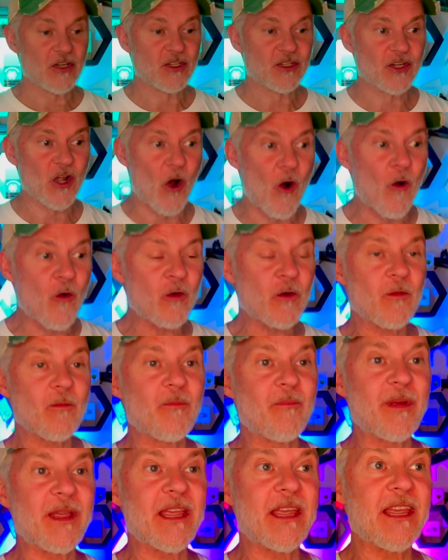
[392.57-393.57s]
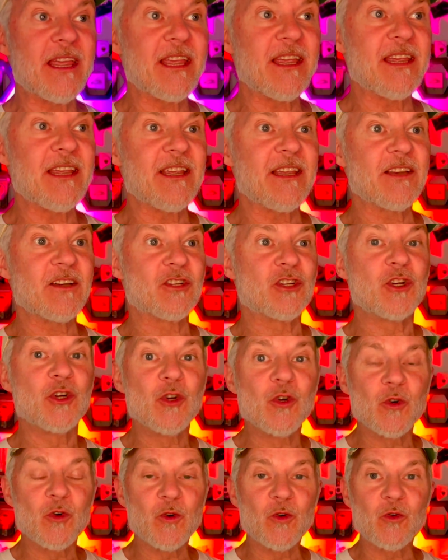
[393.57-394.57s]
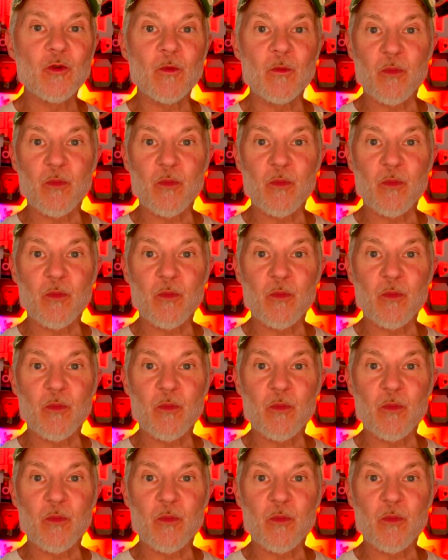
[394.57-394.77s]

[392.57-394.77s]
don't be too